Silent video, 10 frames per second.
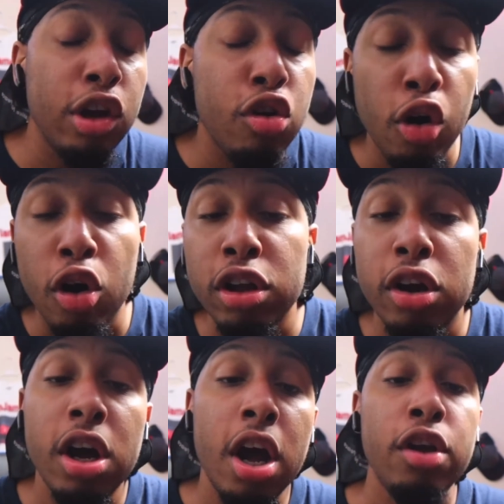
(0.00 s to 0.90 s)
You gonna go
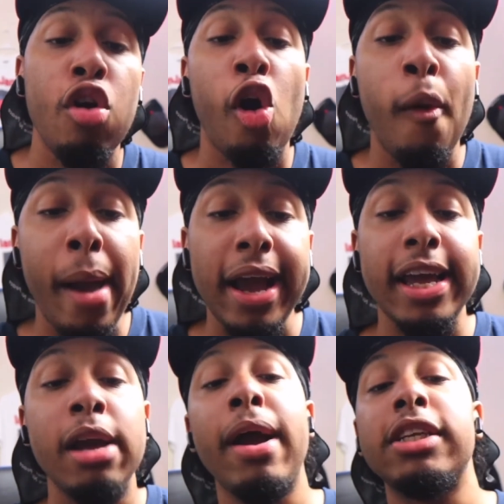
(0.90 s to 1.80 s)
you gonna go back
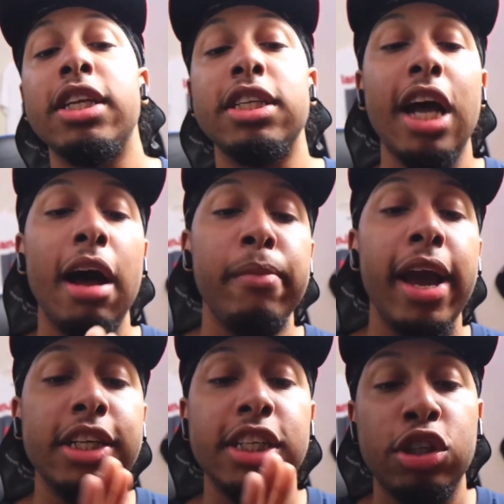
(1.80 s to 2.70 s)
and get back to the top,
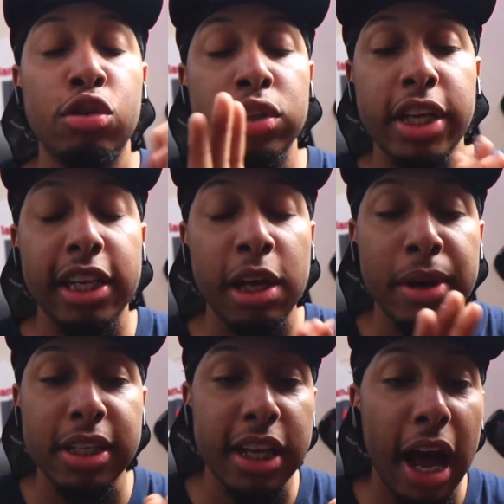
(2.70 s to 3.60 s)
man. Just, you know, take a little
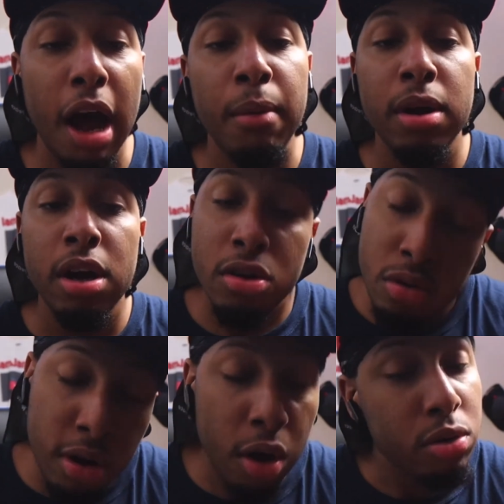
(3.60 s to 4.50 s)
bit of time,
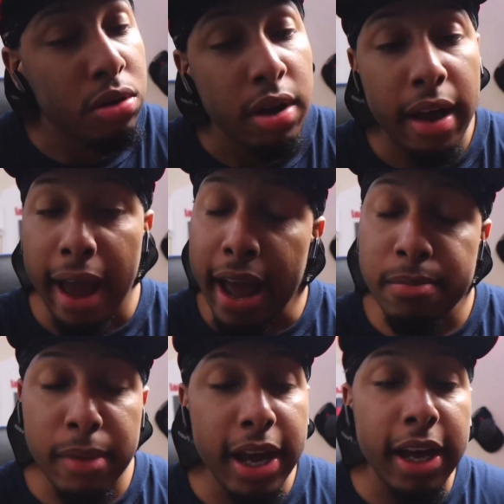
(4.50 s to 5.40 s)
you know?
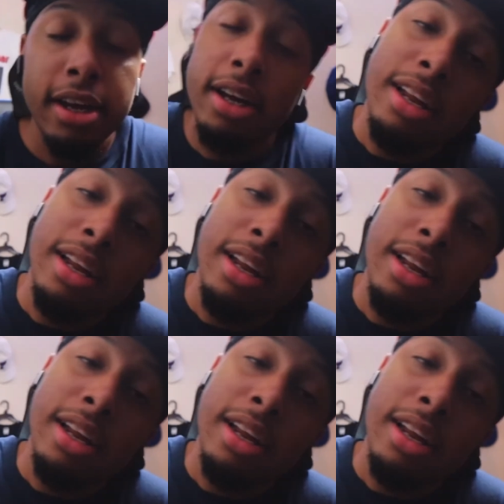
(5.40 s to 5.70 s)
Hey man.